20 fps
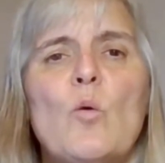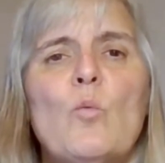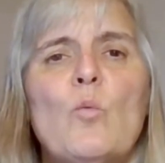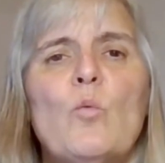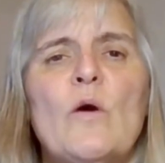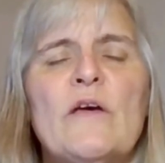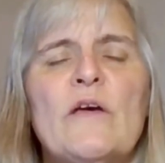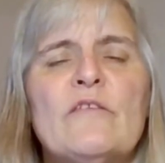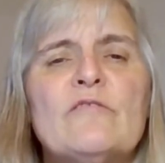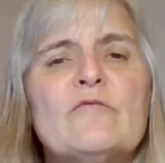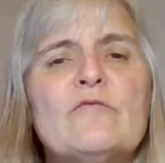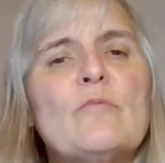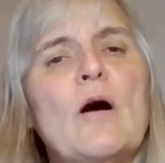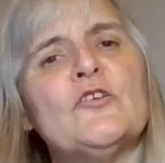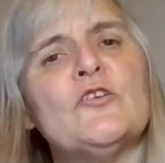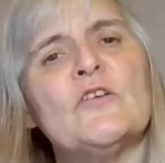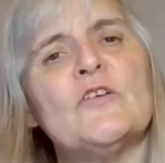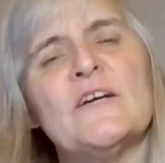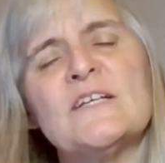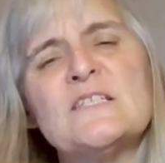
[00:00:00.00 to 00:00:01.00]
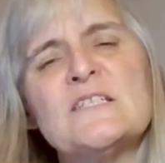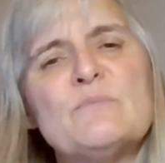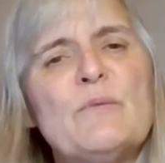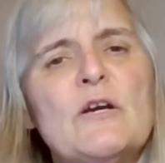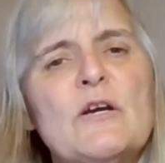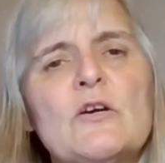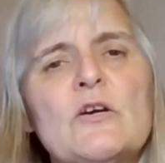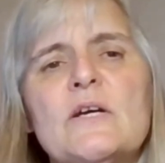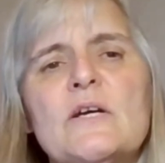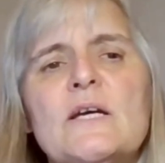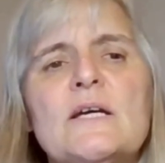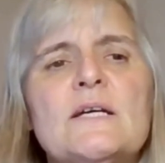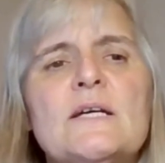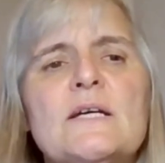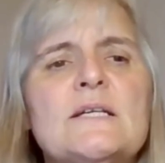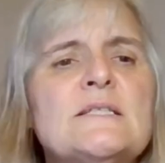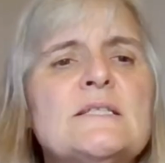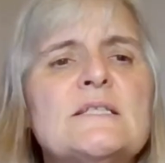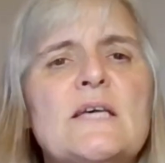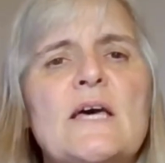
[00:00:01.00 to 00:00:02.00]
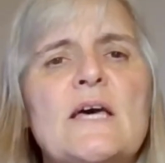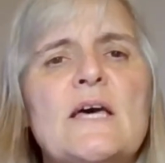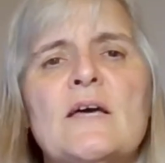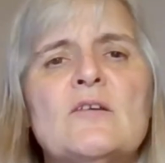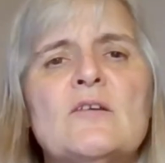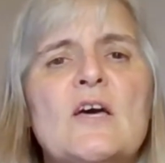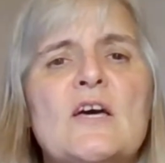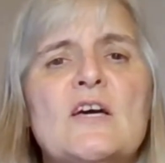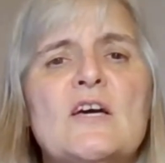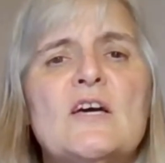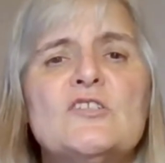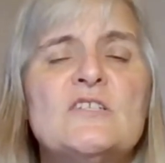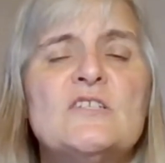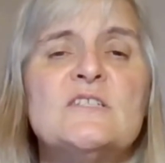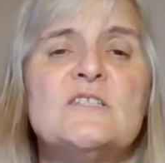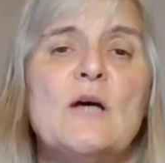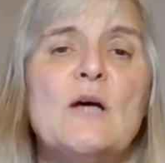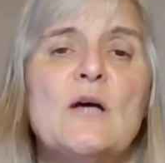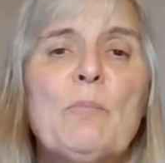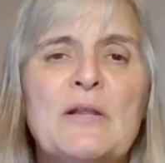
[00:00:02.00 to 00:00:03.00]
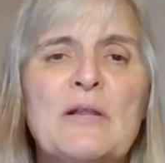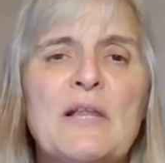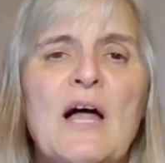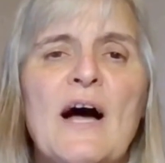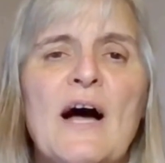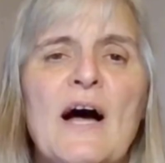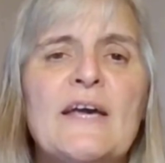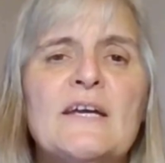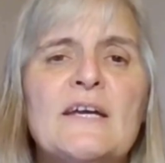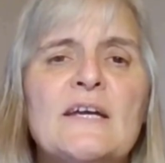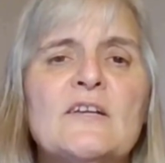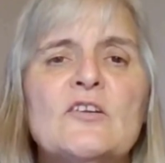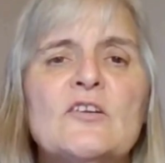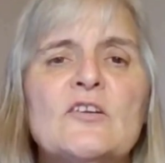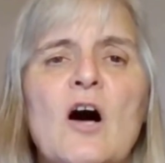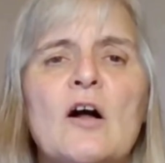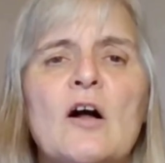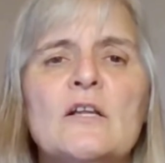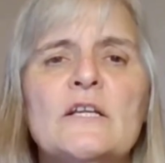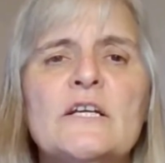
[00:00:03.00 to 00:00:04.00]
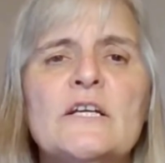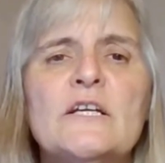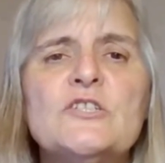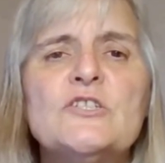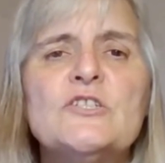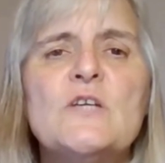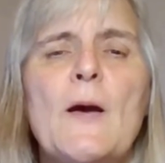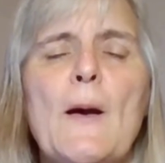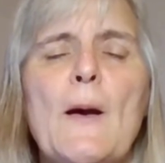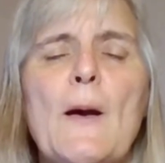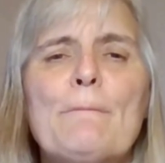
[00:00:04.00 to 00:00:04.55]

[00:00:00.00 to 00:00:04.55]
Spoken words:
with your experience and just applying knowledge.